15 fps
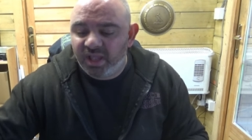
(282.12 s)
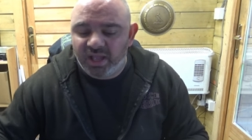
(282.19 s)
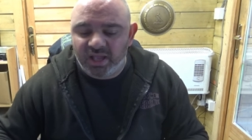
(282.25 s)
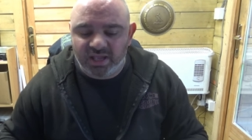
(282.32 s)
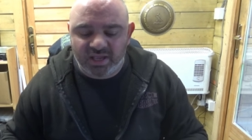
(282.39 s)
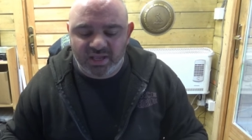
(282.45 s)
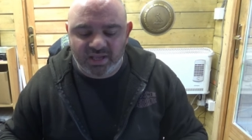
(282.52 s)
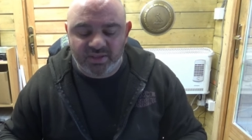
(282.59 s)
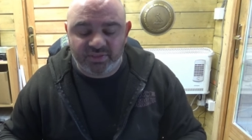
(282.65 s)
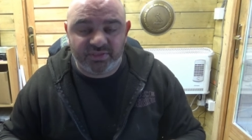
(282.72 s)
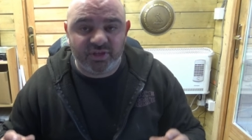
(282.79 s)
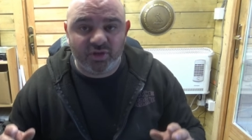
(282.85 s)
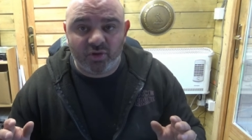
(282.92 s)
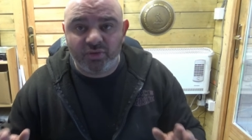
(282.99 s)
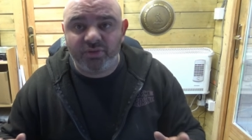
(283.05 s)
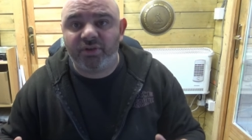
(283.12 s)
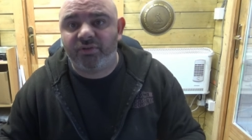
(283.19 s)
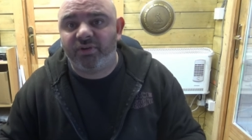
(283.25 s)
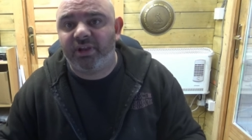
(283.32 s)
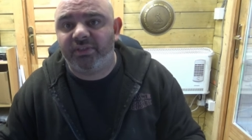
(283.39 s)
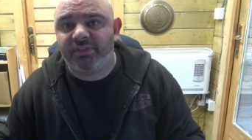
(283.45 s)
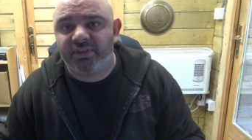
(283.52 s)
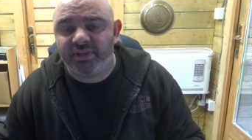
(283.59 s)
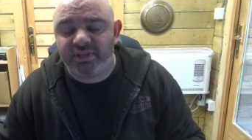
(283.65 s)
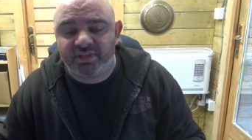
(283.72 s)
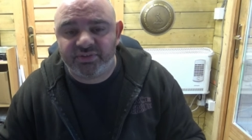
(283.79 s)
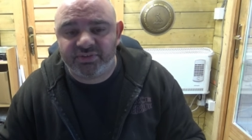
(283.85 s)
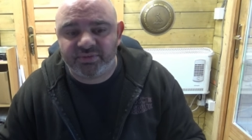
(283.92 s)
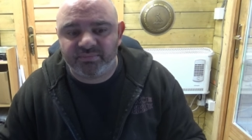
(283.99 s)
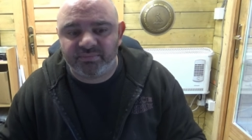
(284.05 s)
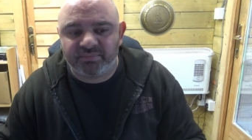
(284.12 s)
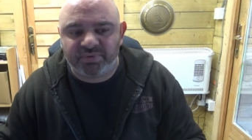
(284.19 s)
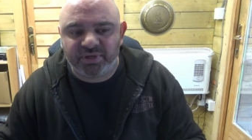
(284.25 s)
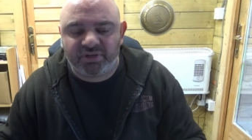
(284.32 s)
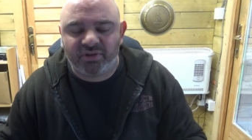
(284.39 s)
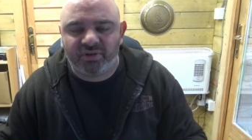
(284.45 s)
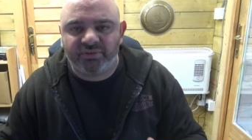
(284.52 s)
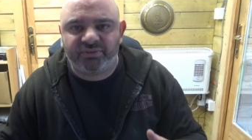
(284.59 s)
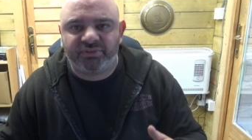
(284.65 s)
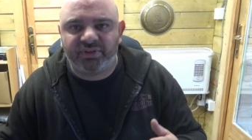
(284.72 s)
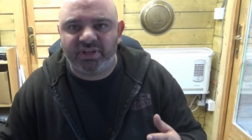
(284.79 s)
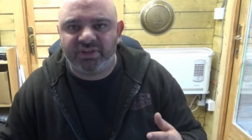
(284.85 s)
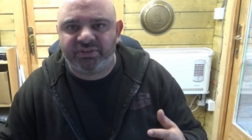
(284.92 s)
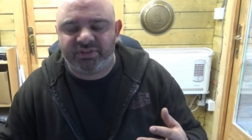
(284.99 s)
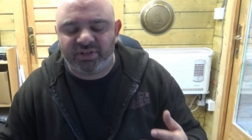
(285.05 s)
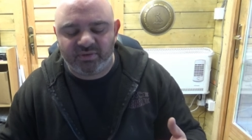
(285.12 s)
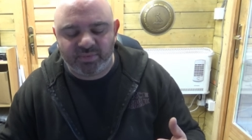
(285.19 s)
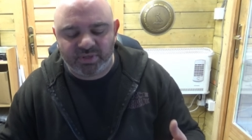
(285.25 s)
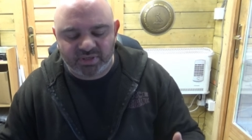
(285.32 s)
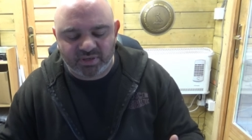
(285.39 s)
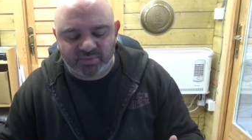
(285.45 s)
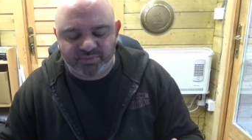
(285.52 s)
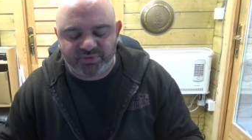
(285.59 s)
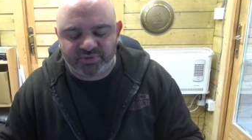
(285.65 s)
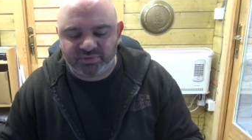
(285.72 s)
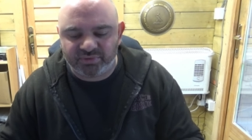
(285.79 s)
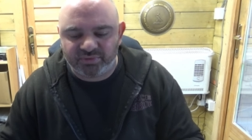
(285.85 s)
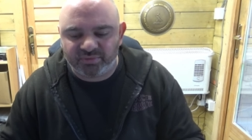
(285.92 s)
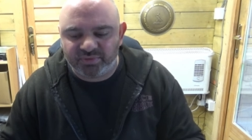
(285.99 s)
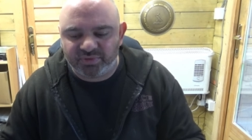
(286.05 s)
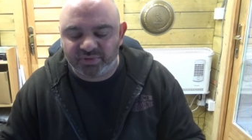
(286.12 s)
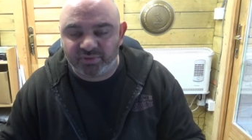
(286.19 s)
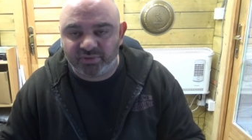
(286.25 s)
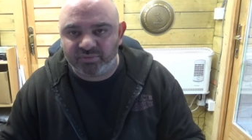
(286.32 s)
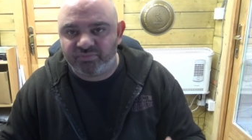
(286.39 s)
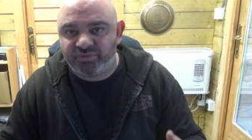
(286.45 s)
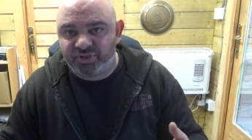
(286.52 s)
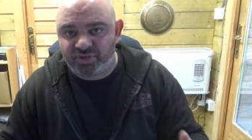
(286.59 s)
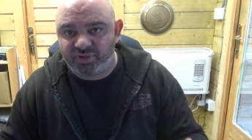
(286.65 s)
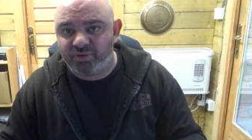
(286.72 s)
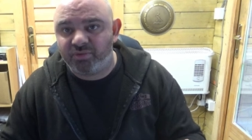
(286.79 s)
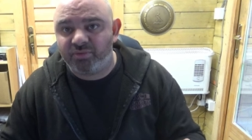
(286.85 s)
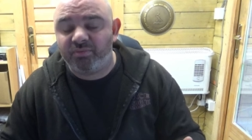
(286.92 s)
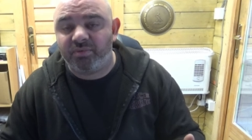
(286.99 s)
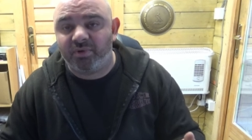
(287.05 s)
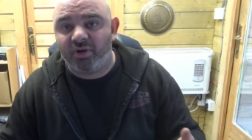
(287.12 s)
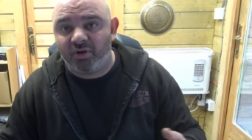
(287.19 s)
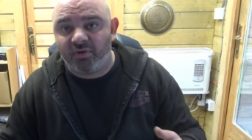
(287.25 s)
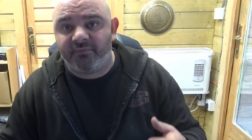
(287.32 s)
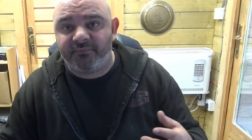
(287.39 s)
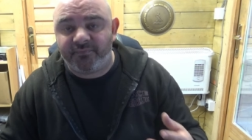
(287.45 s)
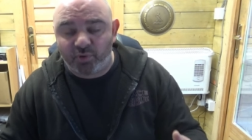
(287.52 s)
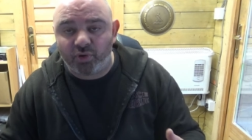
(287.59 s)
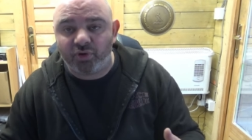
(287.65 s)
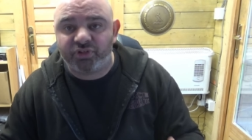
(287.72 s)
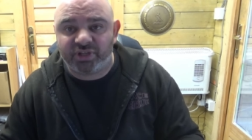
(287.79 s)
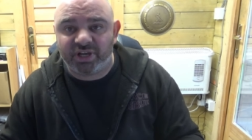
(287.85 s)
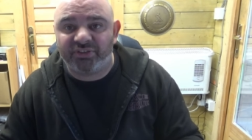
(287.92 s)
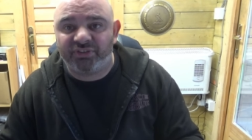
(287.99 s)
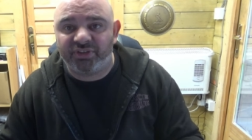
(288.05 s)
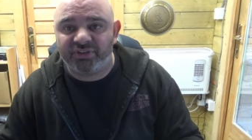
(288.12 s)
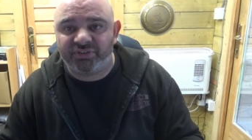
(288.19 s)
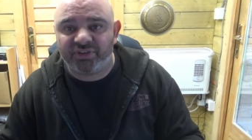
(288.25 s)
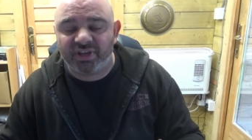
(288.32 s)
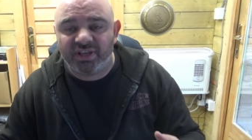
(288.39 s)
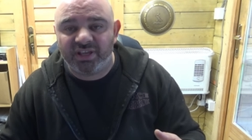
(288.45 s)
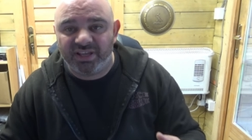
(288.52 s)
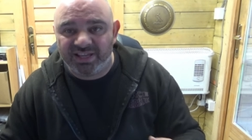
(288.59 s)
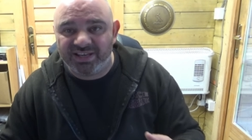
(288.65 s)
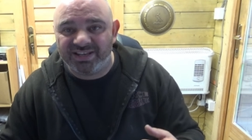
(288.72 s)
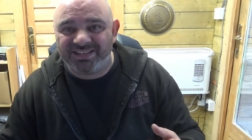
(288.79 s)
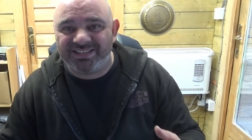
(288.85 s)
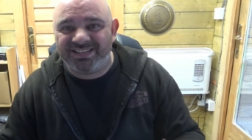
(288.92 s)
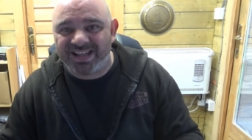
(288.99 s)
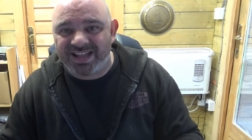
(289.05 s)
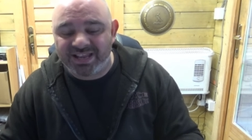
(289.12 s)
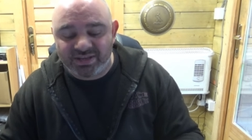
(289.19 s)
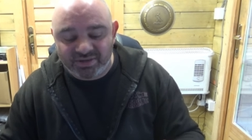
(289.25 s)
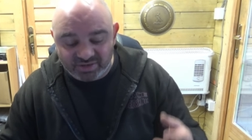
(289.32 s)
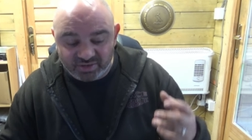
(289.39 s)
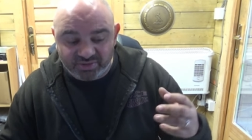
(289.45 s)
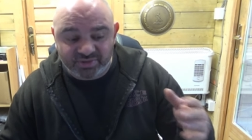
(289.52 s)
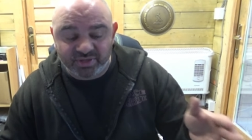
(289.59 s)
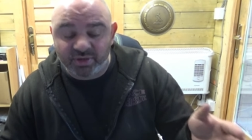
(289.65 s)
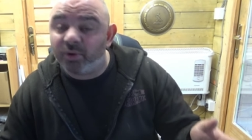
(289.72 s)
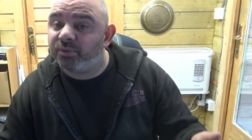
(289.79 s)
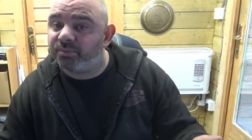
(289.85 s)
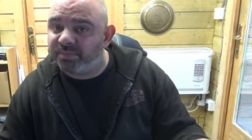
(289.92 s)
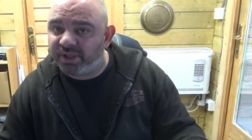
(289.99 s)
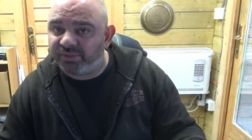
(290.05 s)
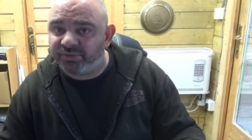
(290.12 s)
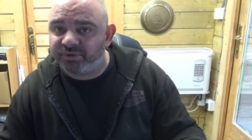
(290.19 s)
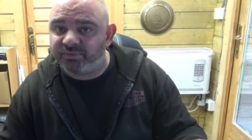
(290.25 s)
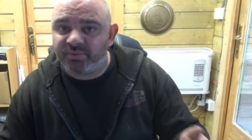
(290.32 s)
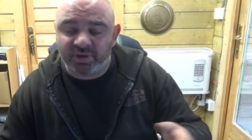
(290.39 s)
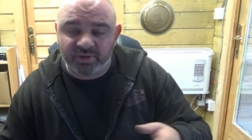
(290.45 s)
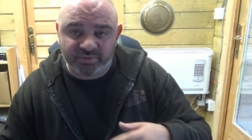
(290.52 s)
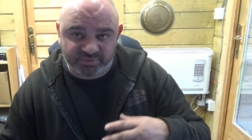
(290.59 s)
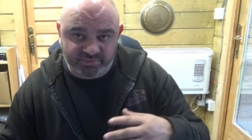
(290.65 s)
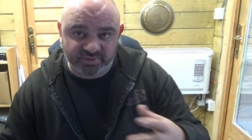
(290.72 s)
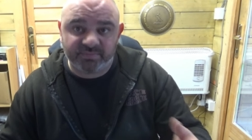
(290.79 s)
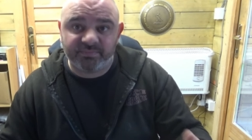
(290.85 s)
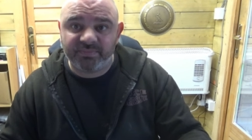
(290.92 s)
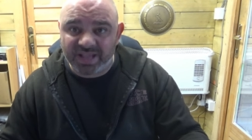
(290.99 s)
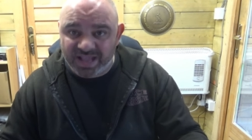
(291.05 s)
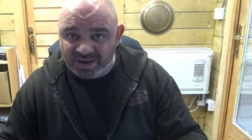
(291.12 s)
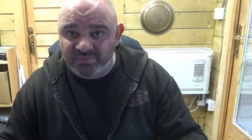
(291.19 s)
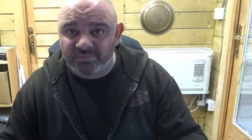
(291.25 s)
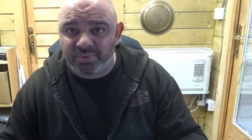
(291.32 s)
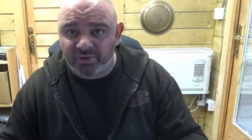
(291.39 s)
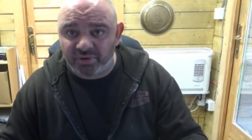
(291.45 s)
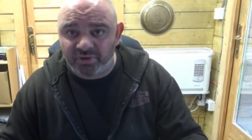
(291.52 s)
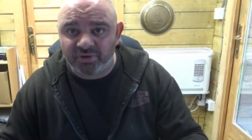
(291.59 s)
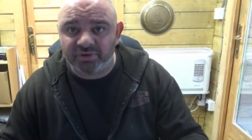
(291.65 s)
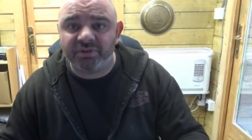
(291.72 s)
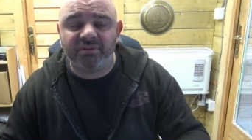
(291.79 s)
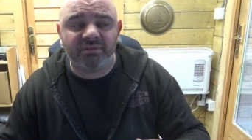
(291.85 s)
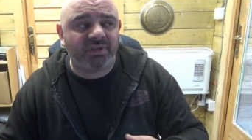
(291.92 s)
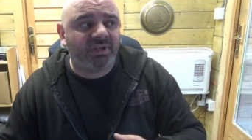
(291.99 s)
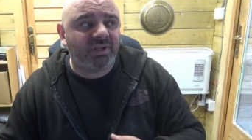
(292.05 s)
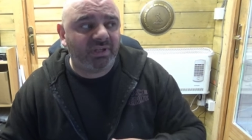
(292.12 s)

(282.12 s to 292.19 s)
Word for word: Uh, the other great thing is because instead of being able to do two or four chassis in a day, the old method where it's hand poured and